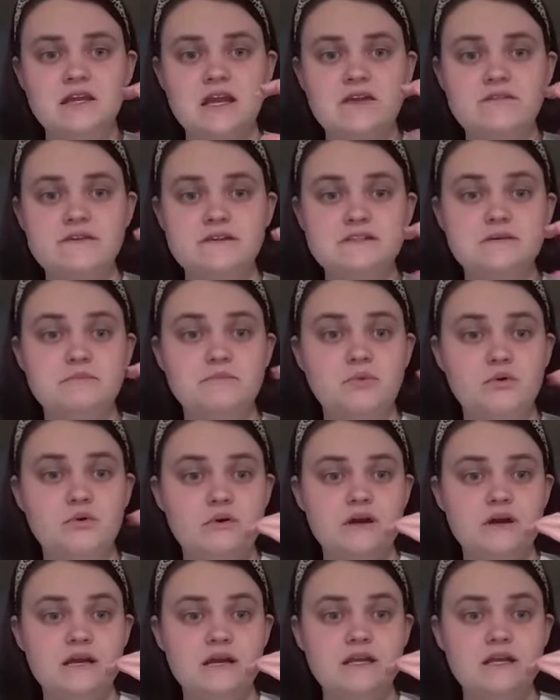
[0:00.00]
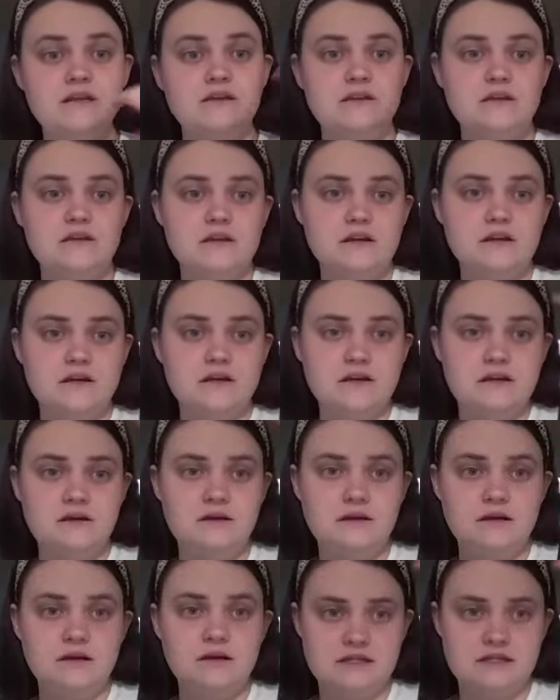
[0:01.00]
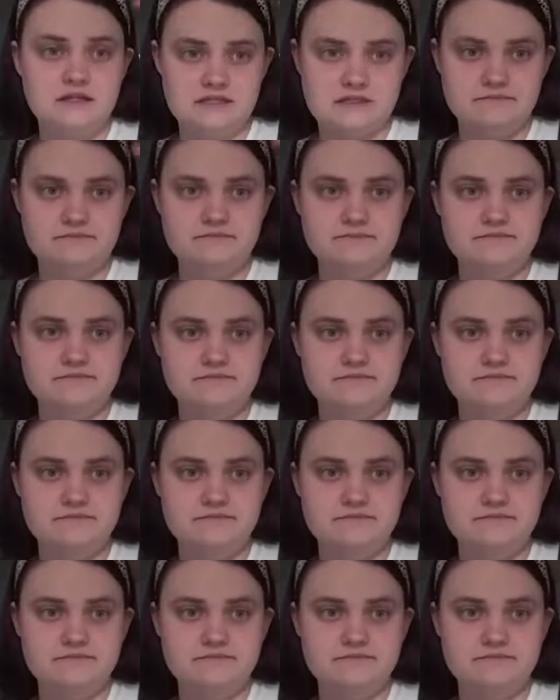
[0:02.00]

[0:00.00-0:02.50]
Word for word: If it's a boy, cousin.